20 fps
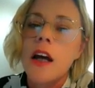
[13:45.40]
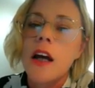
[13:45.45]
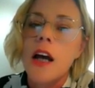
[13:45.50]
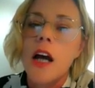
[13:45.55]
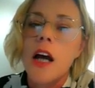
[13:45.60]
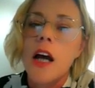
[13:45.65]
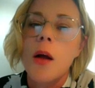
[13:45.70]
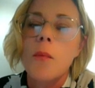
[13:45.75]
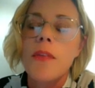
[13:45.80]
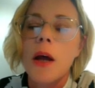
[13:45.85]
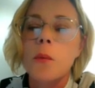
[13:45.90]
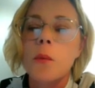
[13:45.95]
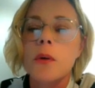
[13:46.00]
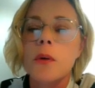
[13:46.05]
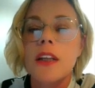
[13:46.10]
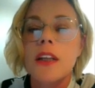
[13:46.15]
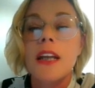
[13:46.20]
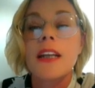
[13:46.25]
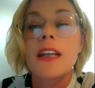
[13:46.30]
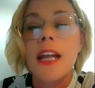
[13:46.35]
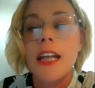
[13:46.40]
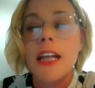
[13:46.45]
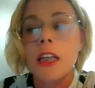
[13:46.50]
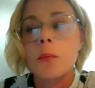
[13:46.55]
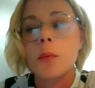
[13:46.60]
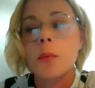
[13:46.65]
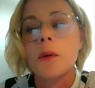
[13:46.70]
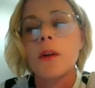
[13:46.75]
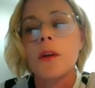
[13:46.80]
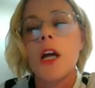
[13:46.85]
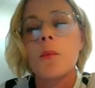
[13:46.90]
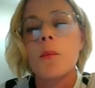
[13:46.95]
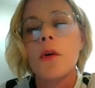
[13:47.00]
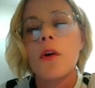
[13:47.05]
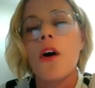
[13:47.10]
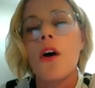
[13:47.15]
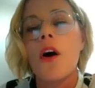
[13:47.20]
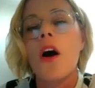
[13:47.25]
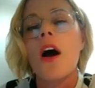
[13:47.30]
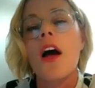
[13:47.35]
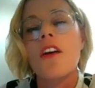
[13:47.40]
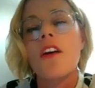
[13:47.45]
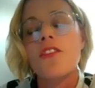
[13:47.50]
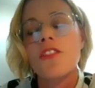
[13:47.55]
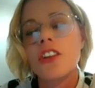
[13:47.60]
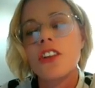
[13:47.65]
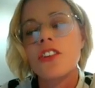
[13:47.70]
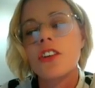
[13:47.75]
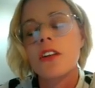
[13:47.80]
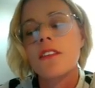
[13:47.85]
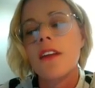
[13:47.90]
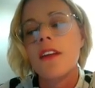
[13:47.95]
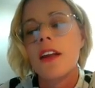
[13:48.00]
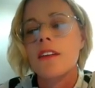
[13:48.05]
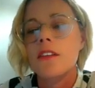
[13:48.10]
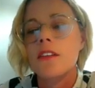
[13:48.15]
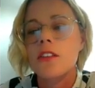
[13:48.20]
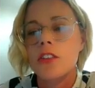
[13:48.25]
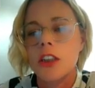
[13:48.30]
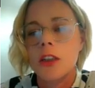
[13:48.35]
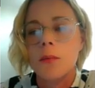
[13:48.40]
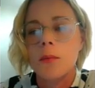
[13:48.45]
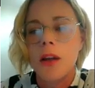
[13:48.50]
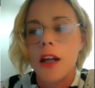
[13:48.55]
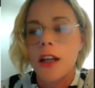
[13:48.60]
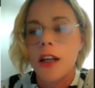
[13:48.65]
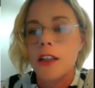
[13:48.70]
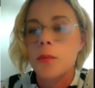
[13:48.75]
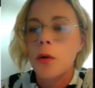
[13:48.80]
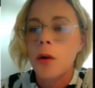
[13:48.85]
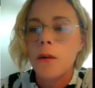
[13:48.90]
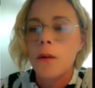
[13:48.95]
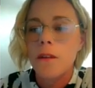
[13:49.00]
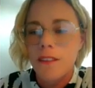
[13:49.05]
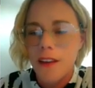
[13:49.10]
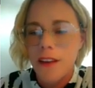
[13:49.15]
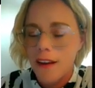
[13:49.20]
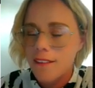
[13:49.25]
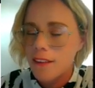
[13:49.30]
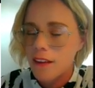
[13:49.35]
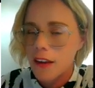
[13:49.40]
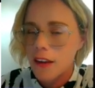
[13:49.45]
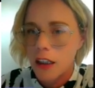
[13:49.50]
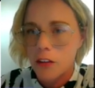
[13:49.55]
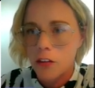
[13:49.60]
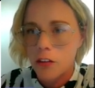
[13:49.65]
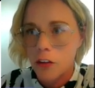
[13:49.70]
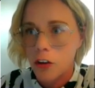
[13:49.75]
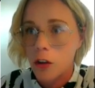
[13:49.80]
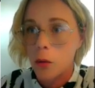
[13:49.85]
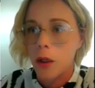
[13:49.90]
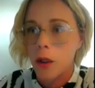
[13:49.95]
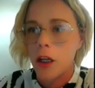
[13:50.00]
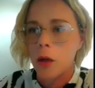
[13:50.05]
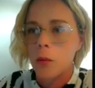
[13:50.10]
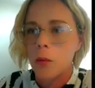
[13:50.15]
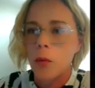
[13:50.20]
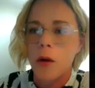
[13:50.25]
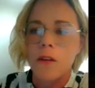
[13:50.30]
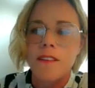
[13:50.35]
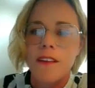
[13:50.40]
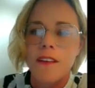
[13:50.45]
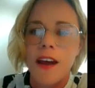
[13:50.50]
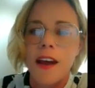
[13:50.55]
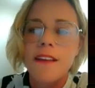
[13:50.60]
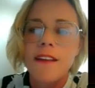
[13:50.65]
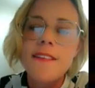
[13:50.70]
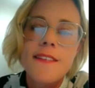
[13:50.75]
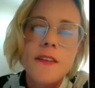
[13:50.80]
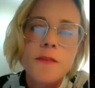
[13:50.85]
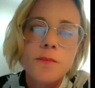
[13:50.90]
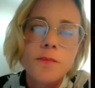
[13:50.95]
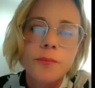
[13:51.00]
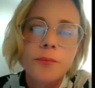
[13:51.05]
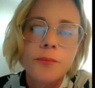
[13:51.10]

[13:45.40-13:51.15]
that would enable a more efficient and streamlined process and therefore a quicker process.